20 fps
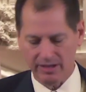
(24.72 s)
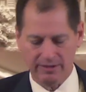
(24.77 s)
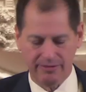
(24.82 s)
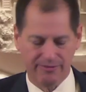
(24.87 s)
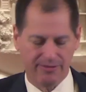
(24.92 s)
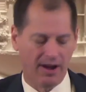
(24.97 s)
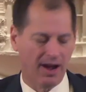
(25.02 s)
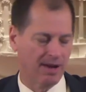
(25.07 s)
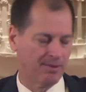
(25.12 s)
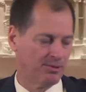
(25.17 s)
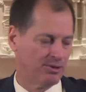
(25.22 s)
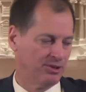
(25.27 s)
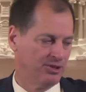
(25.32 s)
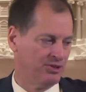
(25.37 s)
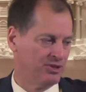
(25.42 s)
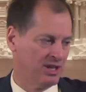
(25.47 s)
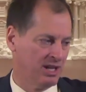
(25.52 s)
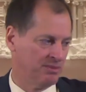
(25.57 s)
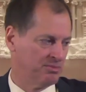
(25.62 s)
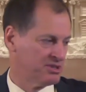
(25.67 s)
fiber,
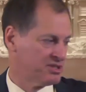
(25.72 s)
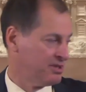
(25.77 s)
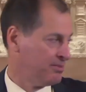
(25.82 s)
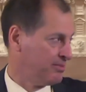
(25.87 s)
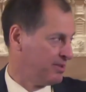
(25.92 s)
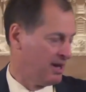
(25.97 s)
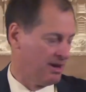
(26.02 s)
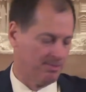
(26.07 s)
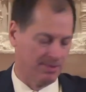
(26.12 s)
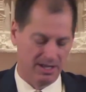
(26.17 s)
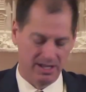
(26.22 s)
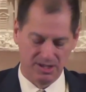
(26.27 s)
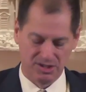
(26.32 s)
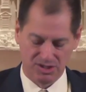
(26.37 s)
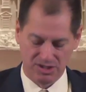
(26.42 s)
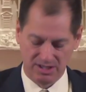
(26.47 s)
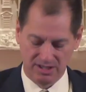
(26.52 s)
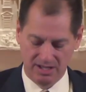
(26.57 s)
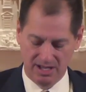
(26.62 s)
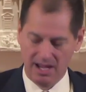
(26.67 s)
you name it, some
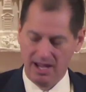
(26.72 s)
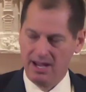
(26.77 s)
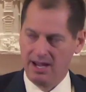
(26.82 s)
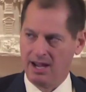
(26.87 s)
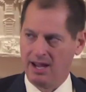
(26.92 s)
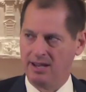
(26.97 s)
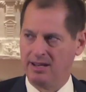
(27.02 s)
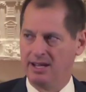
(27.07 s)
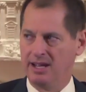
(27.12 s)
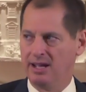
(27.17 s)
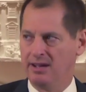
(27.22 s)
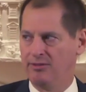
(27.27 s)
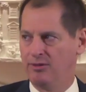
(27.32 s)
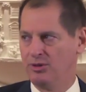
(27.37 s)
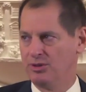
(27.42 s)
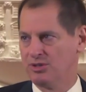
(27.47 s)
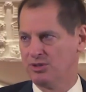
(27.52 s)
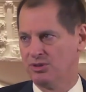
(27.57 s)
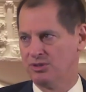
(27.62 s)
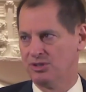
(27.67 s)
combination. And they have
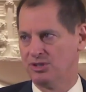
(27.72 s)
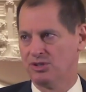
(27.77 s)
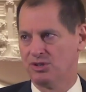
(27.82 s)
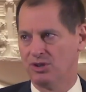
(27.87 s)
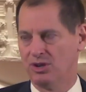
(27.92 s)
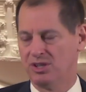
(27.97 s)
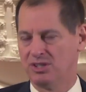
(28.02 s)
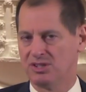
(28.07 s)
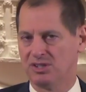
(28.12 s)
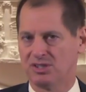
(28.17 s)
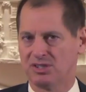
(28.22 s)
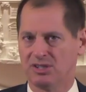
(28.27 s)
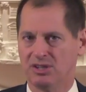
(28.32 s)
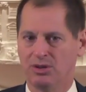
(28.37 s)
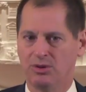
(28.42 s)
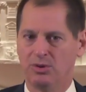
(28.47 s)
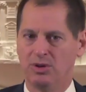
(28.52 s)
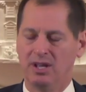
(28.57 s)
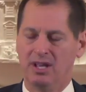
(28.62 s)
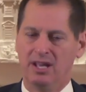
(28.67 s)
all sorts of choices.
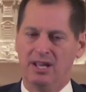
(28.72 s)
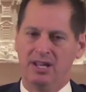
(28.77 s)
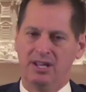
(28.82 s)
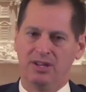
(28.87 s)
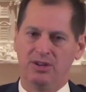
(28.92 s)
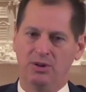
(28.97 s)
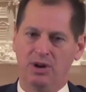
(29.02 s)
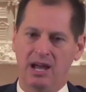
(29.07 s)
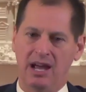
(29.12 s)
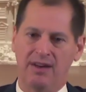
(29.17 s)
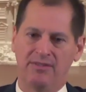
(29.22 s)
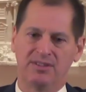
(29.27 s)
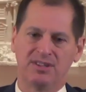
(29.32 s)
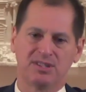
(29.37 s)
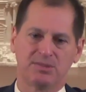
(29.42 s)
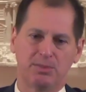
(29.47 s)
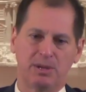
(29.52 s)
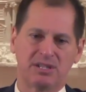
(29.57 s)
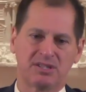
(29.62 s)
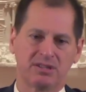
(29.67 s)
So you have
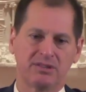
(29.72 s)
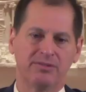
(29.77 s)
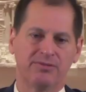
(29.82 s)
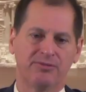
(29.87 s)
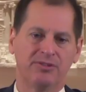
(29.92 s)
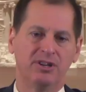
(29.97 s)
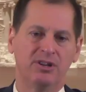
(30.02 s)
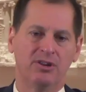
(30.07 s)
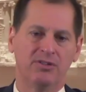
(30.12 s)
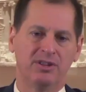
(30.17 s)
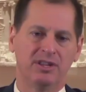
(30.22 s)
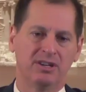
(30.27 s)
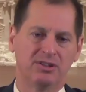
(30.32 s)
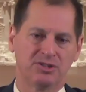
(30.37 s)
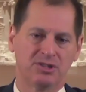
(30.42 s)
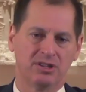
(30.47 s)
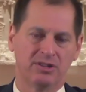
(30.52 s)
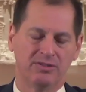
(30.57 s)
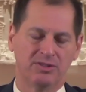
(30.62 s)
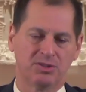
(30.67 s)
this basically free over-the-air
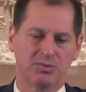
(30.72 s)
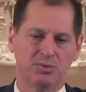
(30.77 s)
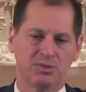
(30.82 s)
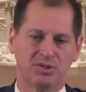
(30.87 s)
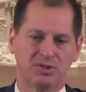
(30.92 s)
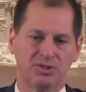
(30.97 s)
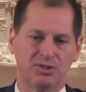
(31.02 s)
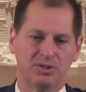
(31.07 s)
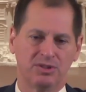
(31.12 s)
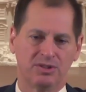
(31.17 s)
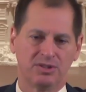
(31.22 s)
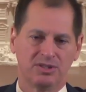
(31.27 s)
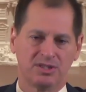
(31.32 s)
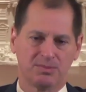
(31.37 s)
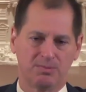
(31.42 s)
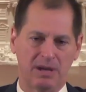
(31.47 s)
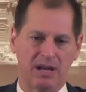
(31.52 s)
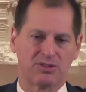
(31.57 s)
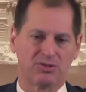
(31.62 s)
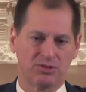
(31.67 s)
service, which
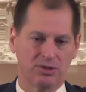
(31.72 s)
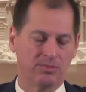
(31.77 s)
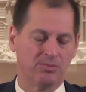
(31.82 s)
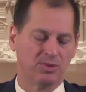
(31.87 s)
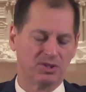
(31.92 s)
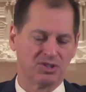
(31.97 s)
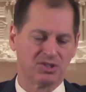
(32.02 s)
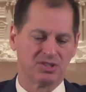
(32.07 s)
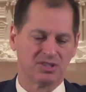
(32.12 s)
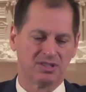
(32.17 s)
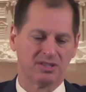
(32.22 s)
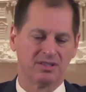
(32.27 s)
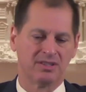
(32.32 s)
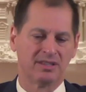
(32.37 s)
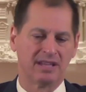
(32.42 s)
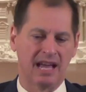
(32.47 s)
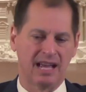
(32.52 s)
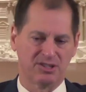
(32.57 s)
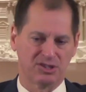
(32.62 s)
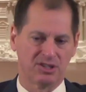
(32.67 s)
Spectrum, which is a
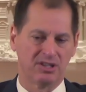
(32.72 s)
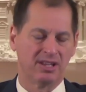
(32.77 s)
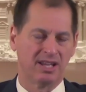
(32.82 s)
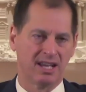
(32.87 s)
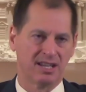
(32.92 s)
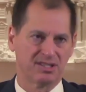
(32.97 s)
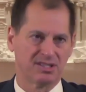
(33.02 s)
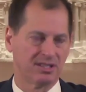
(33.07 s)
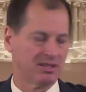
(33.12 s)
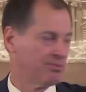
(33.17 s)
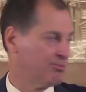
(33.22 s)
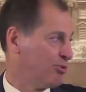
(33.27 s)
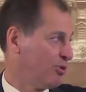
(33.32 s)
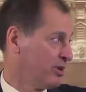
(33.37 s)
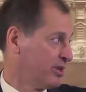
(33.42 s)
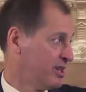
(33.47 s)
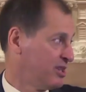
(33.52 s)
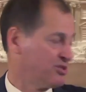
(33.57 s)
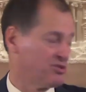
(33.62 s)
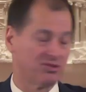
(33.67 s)
national asset the
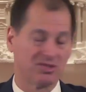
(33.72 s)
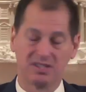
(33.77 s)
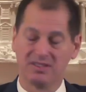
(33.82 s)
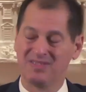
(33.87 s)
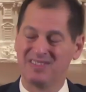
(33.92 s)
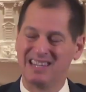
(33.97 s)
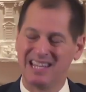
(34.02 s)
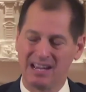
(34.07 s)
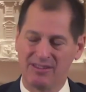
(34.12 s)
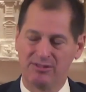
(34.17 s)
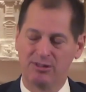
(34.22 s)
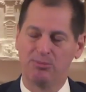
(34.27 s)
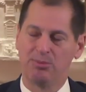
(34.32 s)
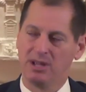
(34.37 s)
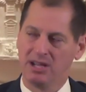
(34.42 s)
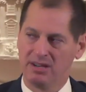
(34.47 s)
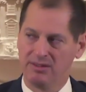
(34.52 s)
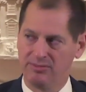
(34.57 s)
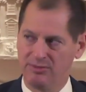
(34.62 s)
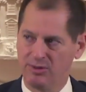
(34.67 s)
broadcasters have never
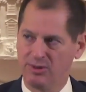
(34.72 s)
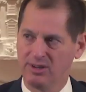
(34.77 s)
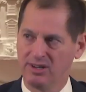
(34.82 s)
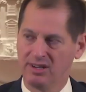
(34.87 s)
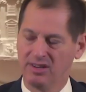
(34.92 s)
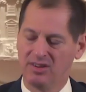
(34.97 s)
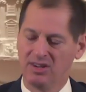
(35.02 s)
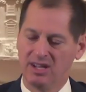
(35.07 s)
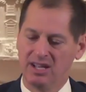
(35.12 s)
paid for,